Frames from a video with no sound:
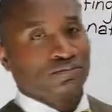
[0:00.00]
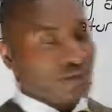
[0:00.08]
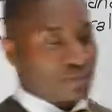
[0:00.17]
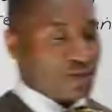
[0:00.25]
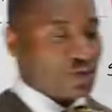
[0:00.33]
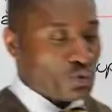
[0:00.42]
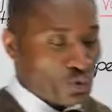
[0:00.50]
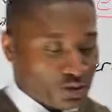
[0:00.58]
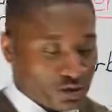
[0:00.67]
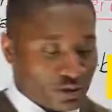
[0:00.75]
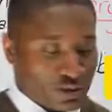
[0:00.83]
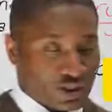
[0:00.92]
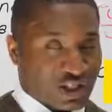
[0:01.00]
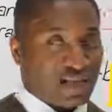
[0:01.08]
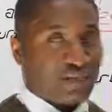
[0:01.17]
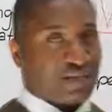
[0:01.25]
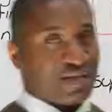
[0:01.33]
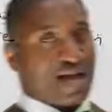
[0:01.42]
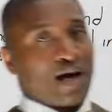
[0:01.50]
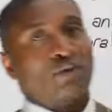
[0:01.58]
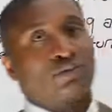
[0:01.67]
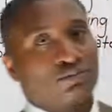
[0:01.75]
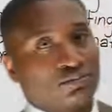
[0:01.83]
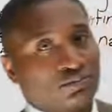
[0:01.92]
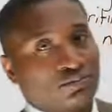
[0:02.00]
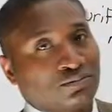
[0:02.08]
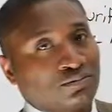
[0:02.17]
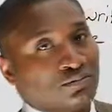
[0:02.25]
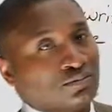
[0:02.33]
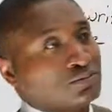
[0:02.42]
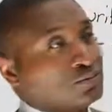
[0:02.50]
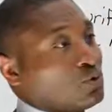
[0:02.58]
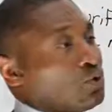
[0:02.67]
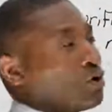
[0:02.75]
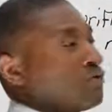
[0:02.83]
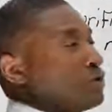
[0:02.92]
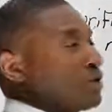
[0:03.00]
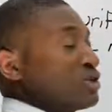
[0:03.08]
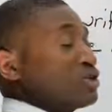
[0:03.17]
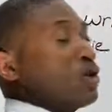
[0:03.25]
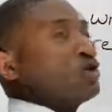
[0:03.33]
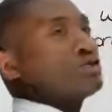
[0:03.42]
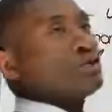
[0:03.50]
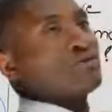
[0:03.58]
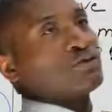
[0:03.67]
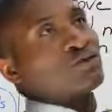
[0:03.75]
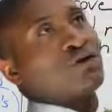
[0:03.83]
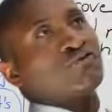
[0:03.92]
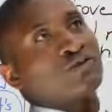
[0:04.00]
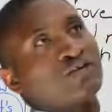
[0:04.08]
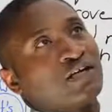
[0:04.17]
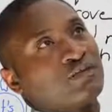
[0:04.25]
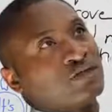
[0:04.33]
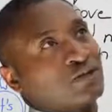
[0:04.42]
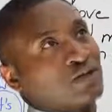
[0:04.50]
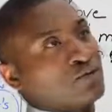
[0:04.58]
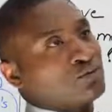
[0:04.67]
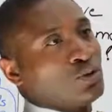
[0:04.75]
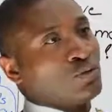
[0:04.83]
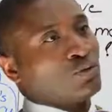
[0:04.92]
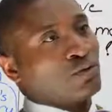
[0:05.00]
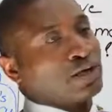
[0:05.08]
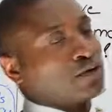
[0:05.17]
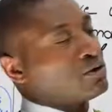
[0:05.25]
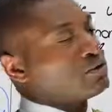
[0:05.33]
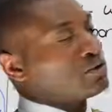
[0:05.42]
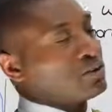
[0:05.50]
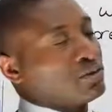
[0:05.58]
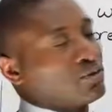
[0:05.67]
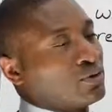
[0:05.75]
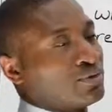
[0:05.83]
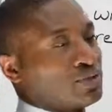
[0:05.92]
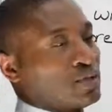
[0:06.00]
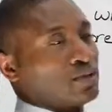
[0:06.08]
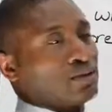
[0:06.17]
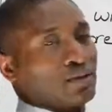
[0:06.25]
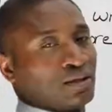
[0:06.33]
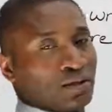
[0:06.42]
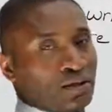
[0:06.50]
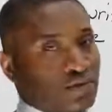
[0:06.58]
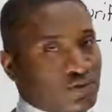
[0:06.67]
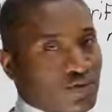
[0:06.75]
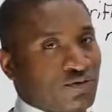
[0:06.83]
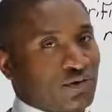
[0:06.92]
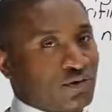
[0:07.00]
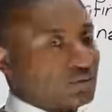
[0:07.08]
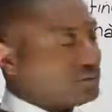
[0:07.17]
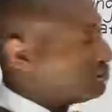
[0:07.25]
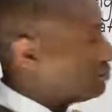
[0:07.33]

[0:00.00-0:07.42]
It means you want to go to sleep now. Or if you're exhausted of this conversation, no more, I can't do any more, I'm done. It's over.